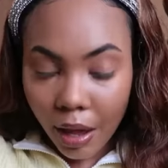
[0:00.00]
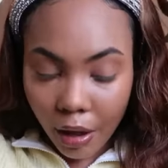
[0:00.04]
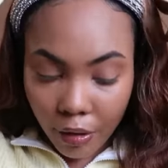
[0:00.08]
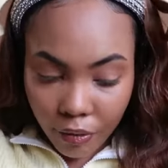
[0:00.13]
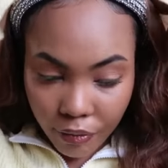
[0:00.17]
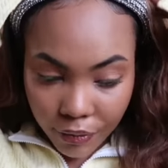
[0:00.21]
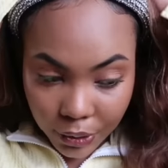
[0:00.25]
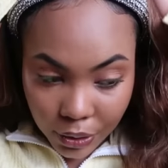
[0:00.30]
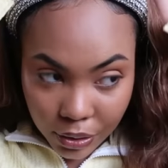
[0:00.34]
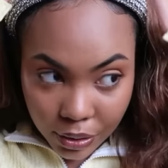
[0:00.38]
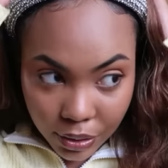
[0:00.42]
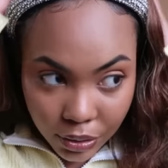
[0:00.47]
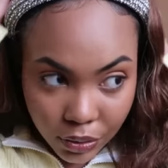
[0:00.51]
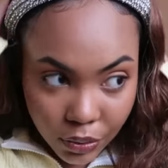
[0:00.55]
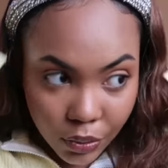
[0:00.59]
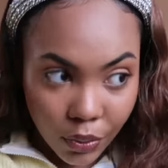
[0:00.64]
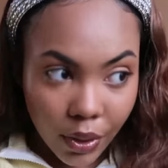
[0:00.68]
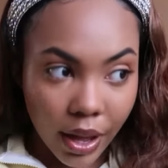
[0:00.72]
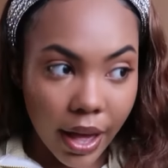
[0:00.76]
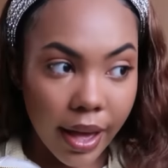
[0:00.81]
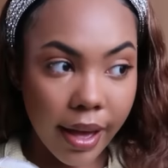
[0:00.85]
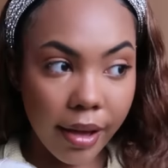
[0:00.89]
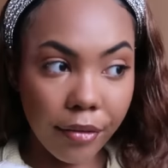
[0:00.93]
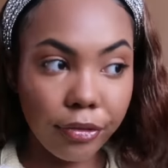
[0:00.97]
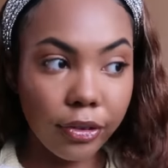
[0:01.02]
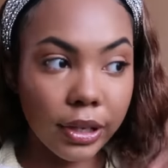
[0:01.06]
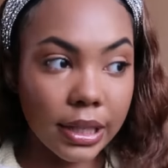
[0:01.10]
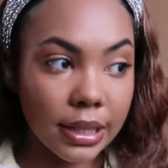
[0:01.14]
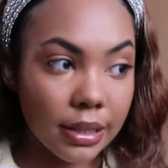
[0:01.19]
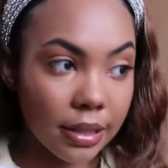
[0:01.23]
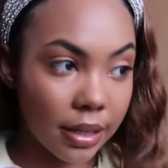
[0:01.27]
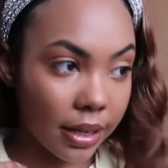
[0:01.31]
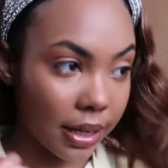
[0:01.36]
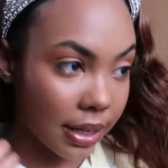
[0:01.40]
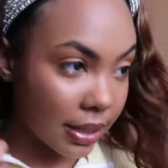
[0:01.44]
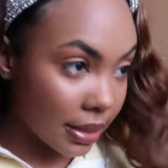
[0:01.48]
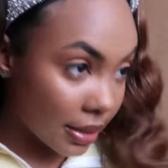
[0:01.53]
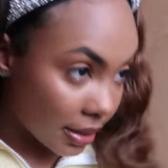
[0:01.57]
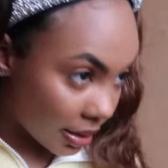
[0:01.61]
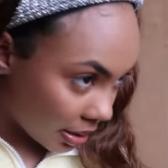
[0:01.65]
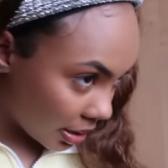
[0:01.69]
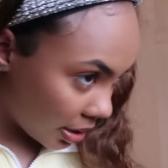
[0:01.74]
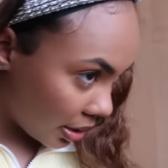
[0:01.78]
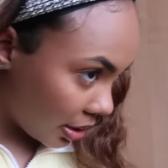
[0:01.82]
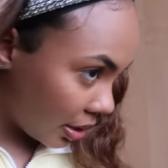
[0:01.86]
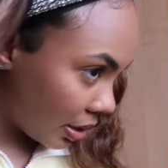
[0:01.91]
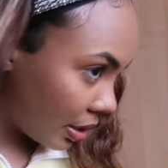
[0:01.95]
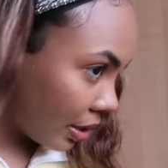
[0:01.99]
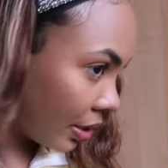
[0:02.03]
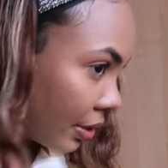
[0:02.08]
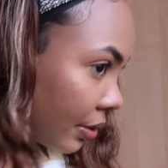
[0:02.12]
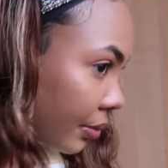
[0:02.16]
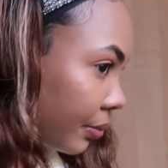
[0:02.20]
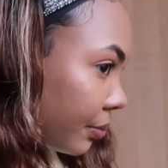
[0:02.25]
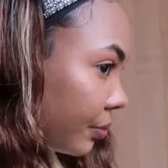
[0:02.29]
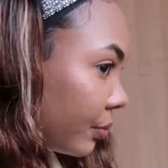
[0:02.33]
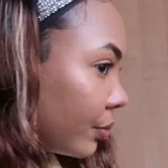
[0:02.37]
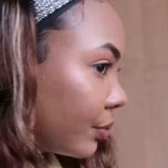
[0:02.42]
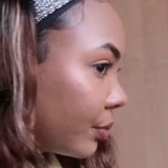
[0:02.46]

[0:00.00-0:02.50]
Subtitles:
It falls so effortlessly.